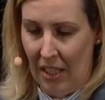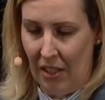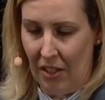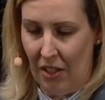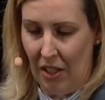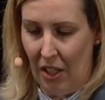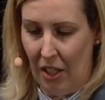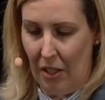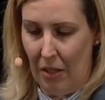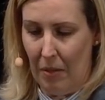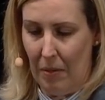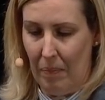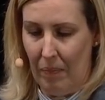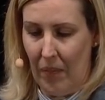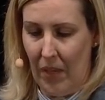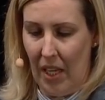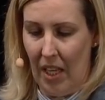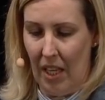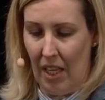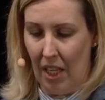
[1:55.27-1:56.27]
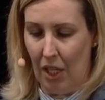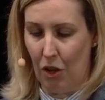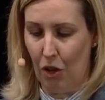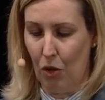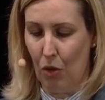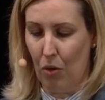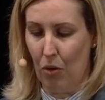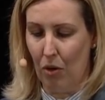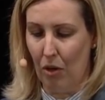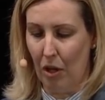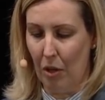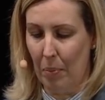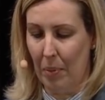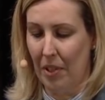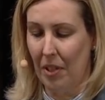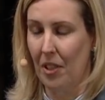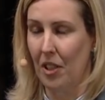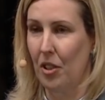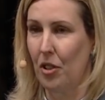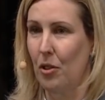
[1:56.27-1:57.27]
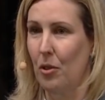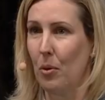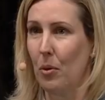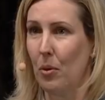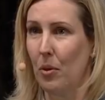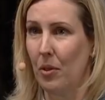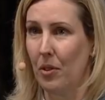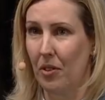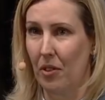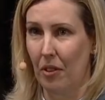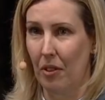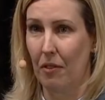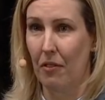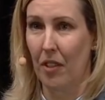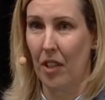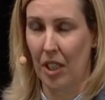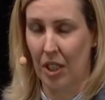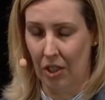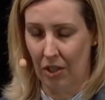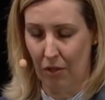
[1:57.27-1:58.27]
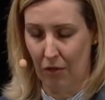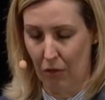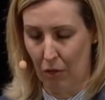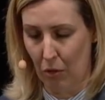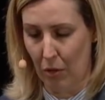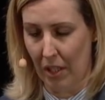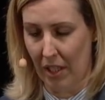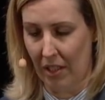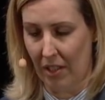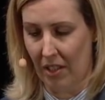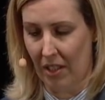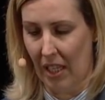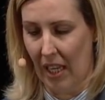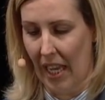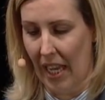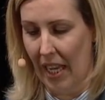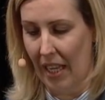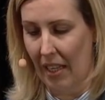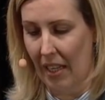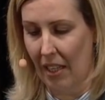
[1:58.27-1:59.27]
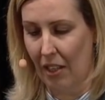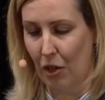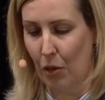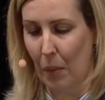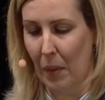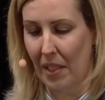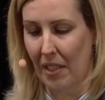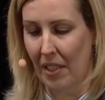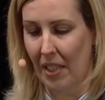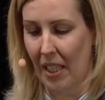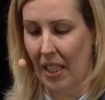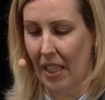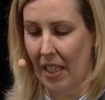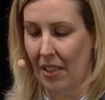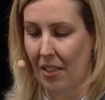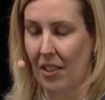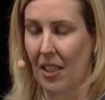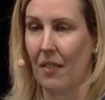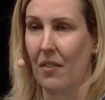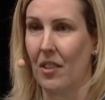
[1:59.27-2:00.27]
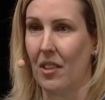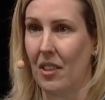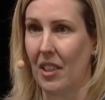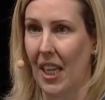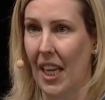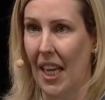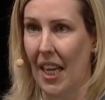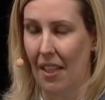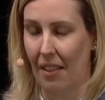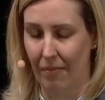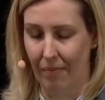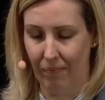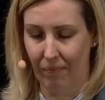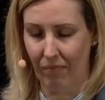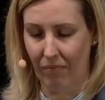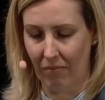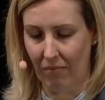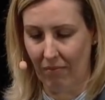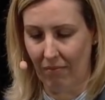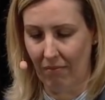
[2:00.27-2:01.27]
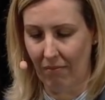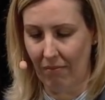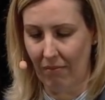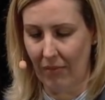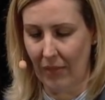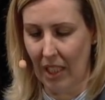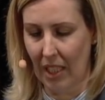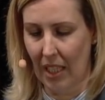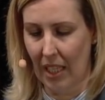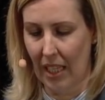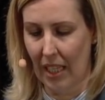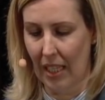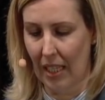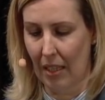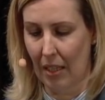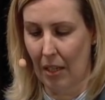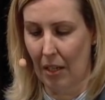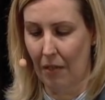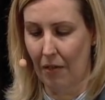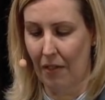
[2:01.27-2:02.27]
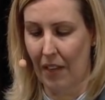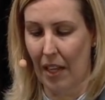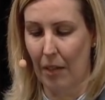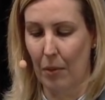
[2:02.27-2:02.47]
So Core opened its doors on the 1st of August in 2017. In